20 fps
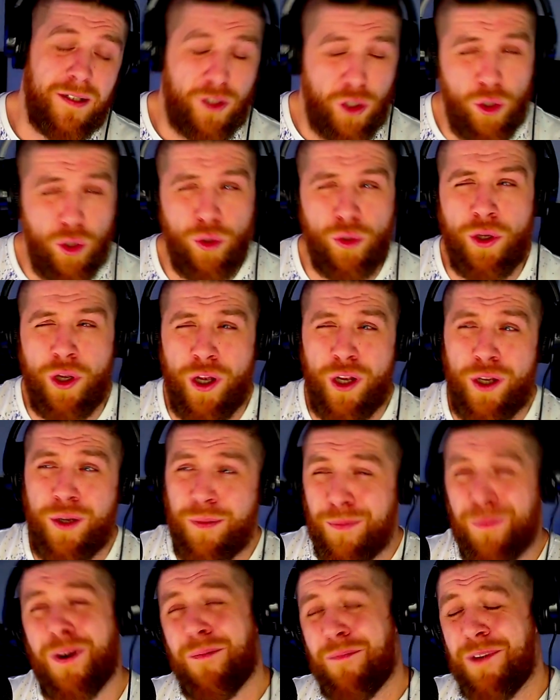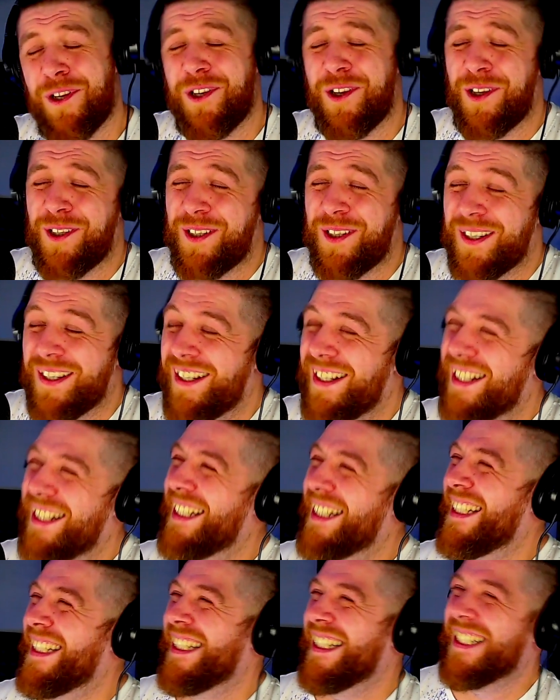cool nerd. I'm a
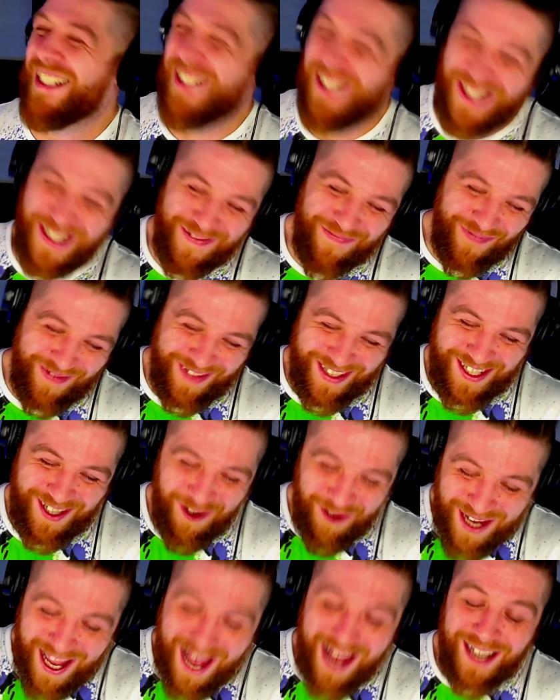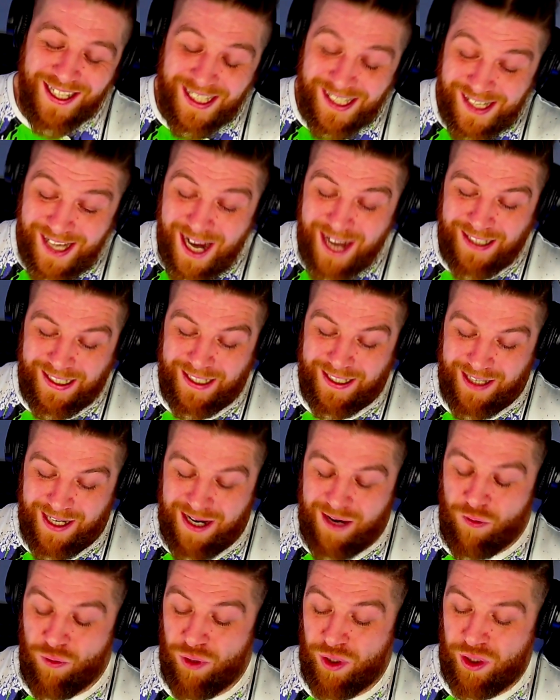nerd. So yeah, I decided
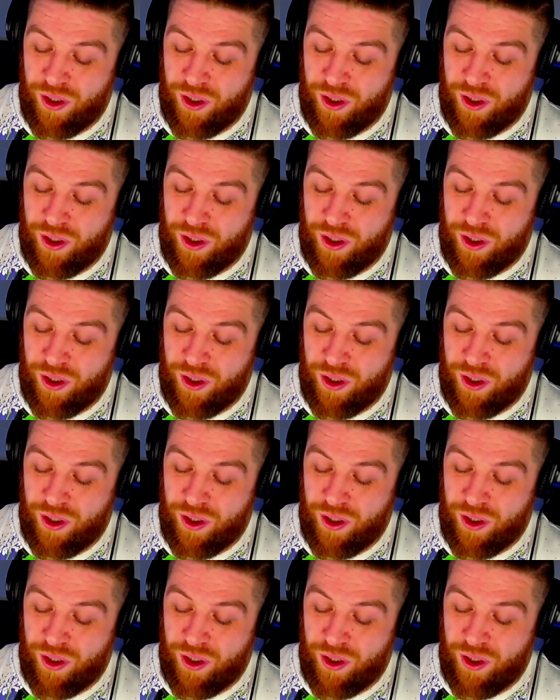I was